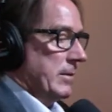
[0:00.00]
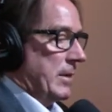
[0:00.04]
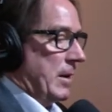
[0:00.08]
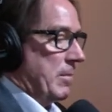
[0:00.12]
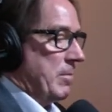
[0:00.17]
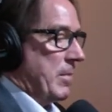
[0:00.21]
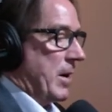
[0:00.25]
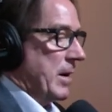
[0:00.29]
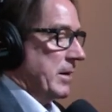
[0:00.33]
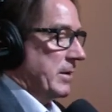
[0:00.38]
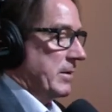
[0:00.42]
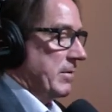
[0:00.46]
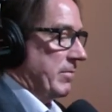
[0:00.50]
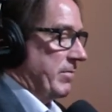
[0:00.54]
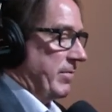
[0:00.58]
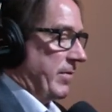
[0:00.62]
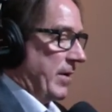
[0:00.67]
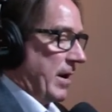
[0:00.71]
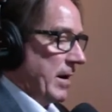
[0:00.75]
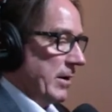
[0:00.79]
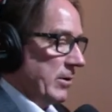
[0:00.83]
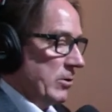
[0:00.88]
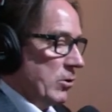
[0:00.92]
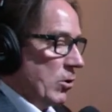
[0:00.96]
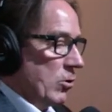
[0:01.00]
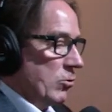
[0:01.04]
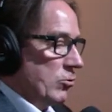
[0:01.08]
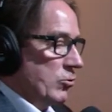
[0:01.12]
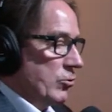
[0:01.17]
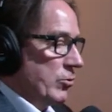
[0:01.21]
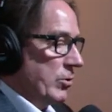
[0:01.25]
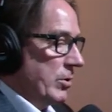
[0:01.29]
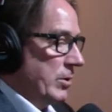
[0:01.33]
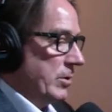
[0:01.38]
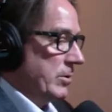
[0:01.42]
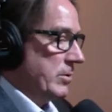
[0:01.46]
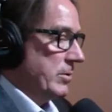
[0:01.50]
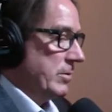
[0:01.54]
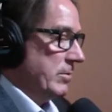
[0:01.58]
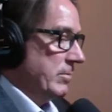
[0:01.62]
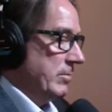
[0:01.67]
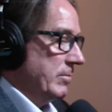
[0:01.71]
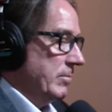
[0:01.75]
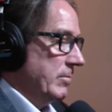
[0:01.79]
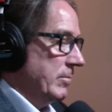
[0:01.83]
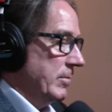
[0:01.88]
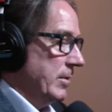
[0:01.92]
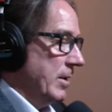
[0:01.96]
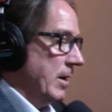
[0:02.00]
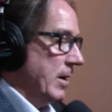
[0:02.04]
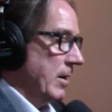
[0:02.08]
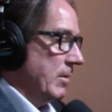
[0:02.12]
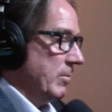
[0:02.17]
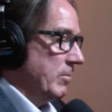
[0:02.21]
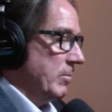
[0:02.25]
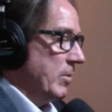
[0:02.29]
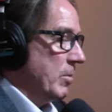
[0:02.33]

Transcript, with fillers: they might define culture as you know,